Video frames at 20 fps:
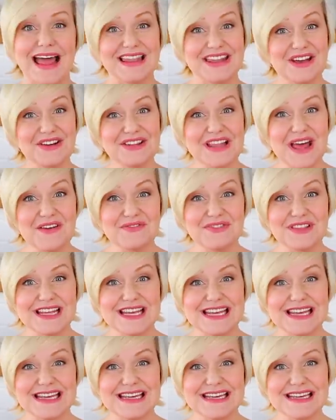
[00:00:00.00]
Hello
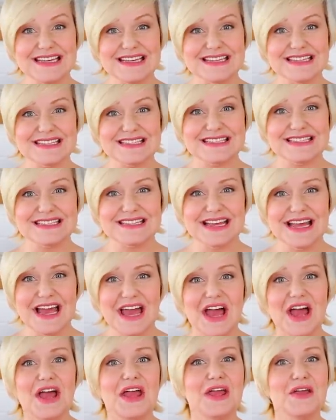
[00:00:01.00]
lovelies!
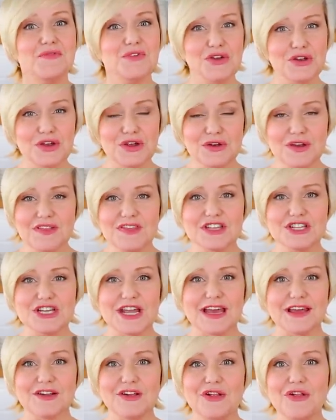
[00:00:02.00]
If you're new to the
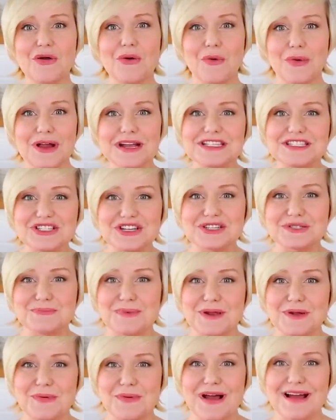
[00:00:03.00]
channel or it's just
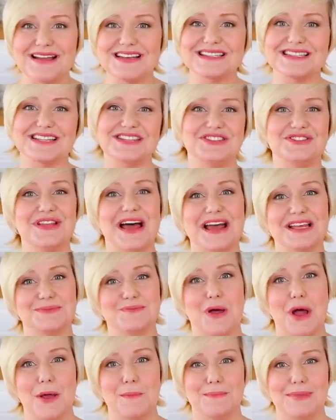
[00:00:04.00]
been a while since you
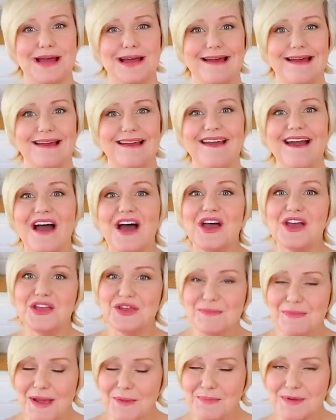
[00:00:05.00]
last popped by,
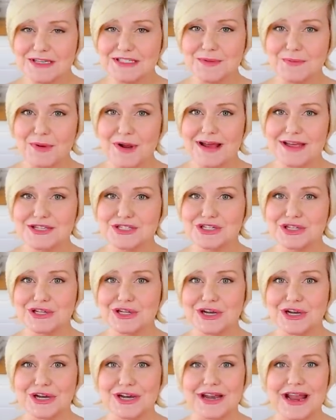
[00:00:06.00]
you might be surprised to
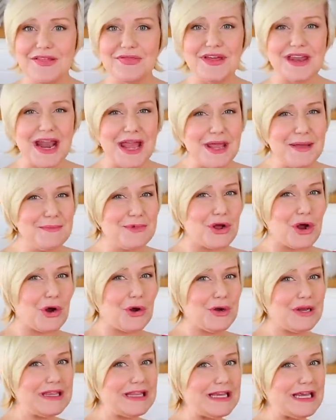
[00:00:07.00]
learn that I am
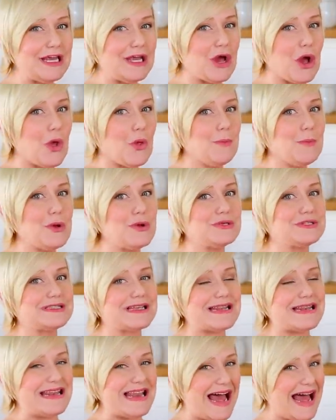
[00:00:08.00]
currently
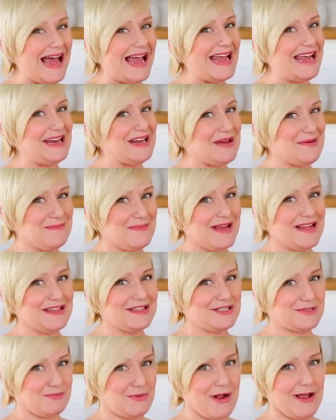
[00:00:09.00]
almost nine
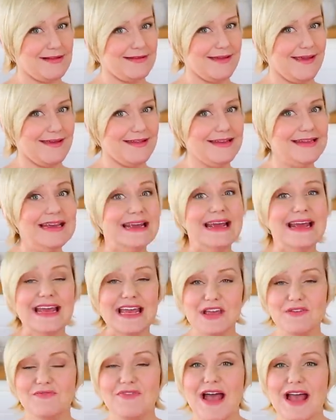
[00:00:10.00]
months pregnant.
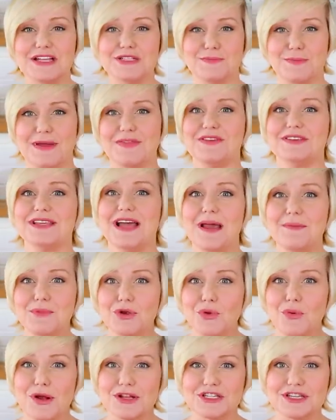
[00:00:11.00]
In fact, by the time
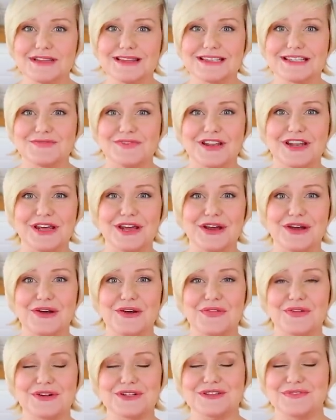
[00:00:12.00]
you're watching this
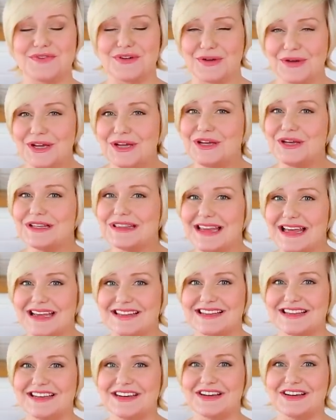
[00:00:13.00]
video, there's a very good
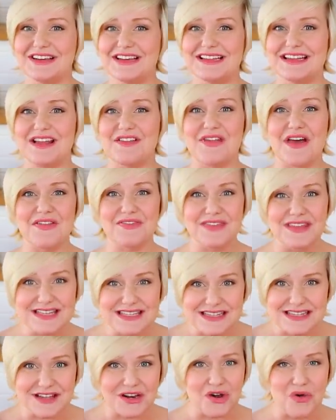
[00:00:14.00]
likelihood that
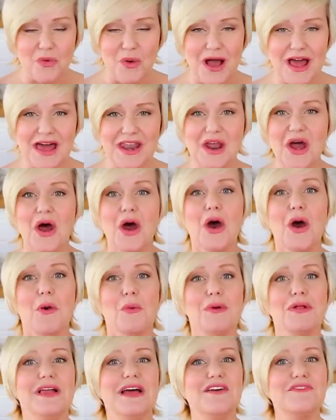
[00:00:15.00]
this little one
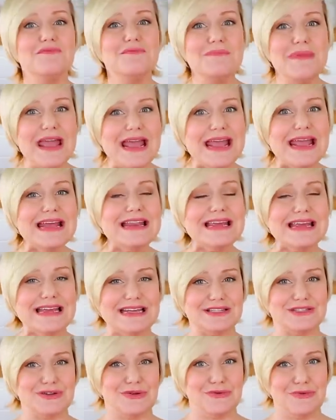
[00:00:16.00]
will have made
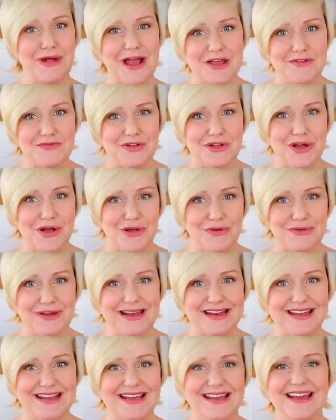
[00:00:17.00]
its arrival
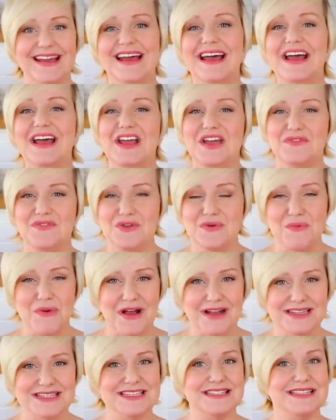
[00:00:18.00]
already. If you
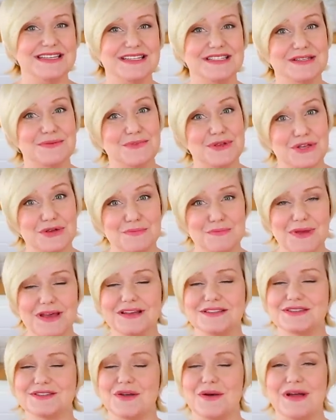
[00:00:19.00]
want to see some cute
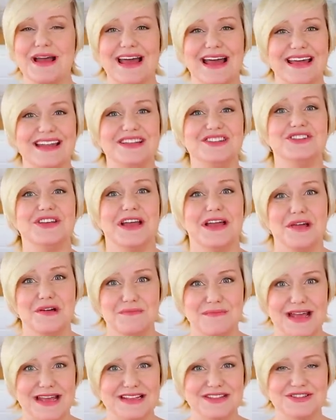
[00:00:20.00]
pics, go ahead and check
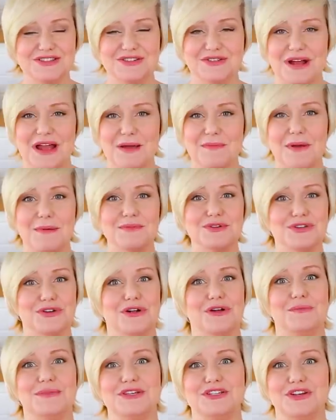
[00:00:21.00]
out my Instagram. I'm
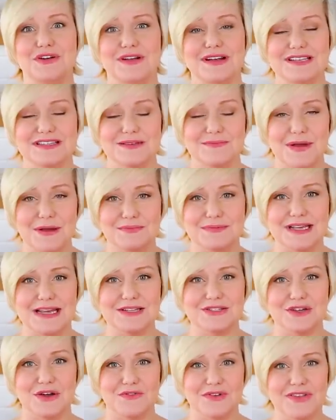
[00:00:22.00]
sure I'll be sharing some
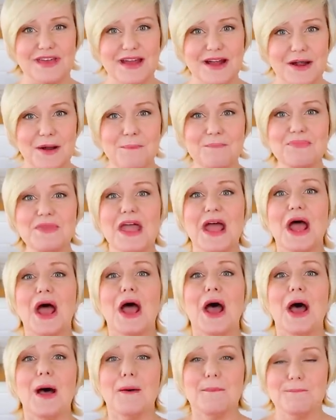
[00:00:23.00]
updates over there.
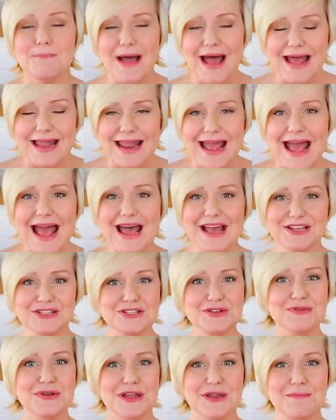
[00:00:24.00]
But
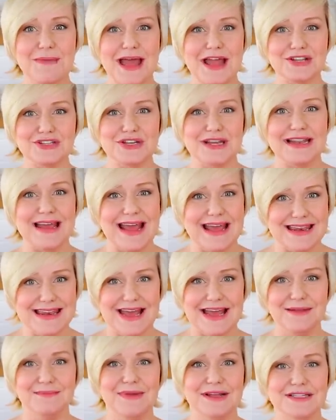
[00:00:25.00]
as you can imagine, at
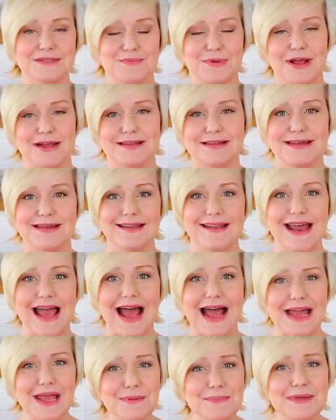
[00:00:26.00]
nine months pregnant,
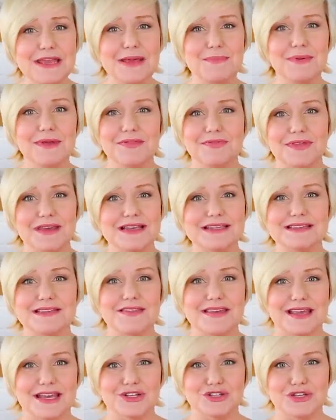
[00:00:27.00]
I am keeping things
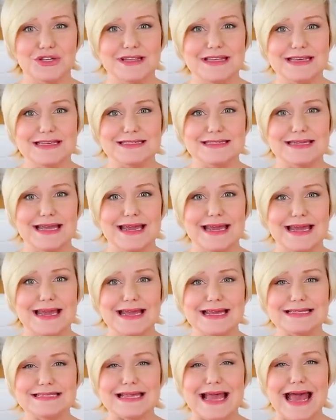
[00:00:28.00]
in the kitchen these
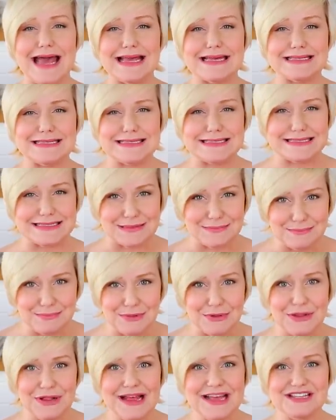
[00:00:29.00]
days as
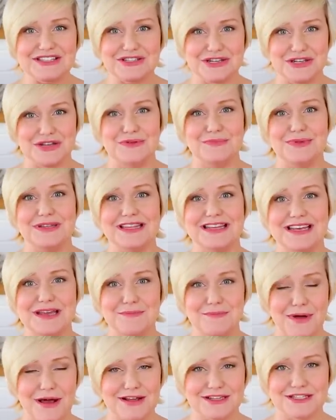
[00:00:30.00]
simple as
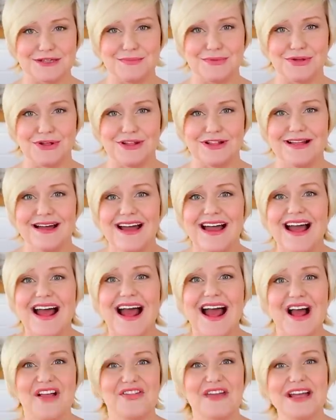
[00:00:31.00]
humanly possible.
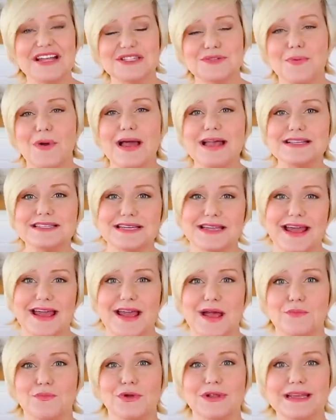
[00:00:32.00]
And that's why
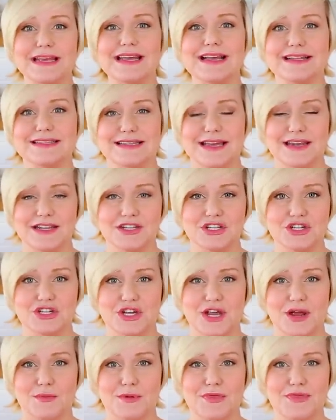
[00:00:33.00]
today I'm really excited to
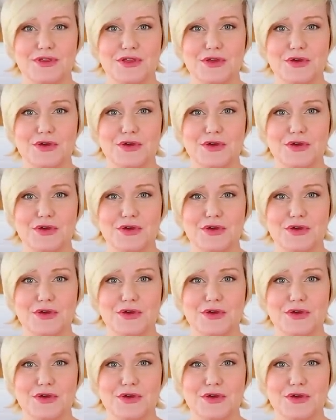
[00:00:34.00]
share with